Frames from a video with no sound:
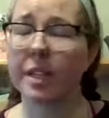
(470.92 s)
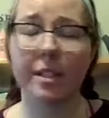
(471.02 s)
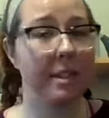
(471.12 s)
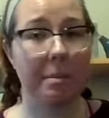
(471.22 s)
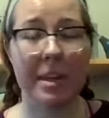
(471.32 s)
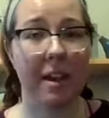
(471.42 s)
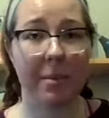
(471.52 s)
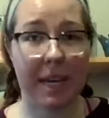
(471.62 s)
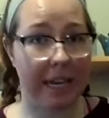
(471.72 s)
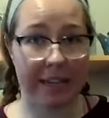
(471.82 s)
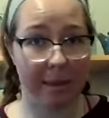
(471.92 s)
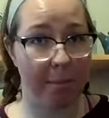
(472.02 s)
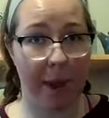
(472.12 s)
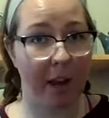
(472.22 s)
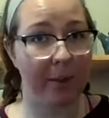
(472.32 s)
doesn't mean that we can get them
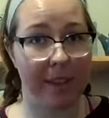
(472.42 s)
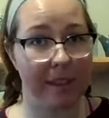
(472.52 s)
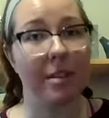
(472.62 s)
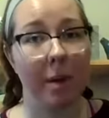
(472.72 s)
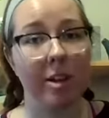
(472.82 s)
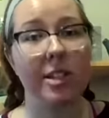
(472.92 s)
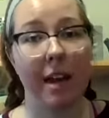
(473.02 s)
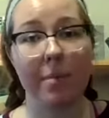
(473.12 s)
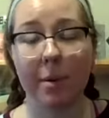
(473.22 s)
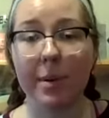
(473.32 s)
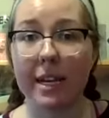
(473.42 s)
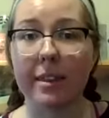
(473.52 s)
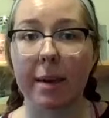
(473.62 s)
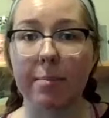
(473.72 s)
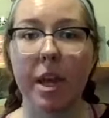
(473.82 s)
back within the amount of time that we need
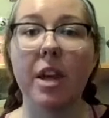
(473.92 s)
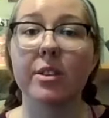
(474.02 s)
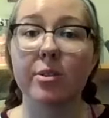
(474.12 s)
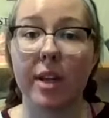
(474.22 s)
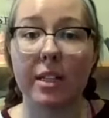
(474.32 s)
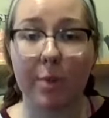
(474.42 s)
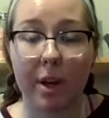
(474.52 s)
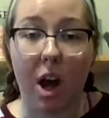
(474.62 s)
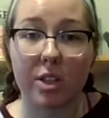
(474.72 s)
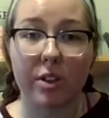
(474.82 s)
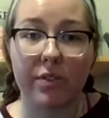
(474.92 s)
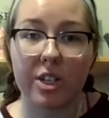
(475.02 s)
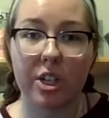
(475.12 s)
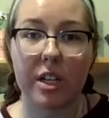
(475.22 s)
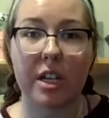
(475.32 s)
them. So that's why
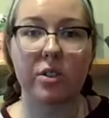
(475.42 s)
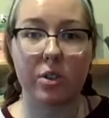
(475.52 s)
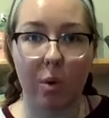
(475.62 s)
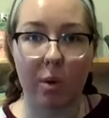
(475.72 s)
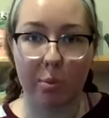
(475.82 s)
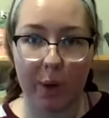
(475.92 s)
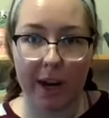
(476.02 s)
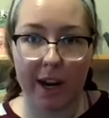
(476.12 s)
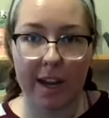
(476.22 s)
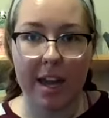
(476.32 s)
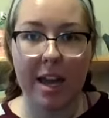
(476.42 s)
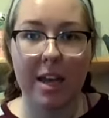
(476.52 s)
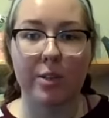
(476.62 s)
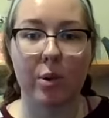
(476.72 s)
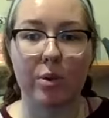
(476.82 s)
conservation is so important.
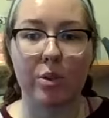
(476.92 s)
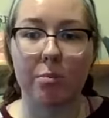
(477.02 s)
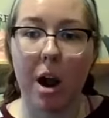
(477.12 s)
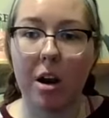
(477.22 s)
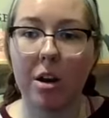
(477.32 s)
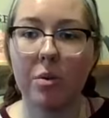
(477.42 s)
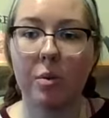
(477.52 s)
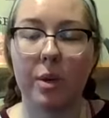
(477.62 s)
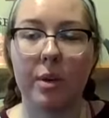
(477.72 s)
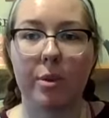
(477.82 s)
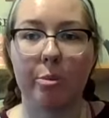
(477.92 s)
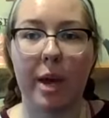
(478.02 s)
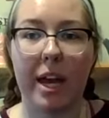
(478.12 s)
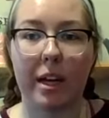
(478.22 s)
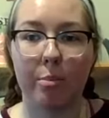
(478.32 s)
So tomorrow we will
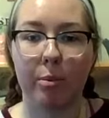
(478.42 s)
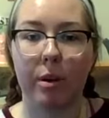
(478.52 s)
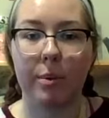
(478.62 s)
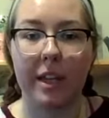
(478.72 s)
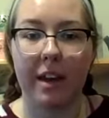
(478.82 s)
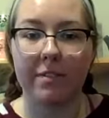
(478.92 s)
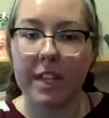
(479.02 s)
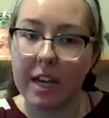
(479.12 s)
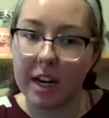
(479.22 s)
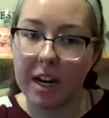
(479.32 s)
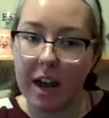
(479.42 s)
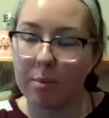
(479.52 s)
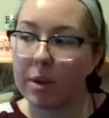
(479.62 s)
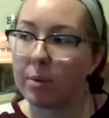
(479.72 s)
pick up where we left here, and we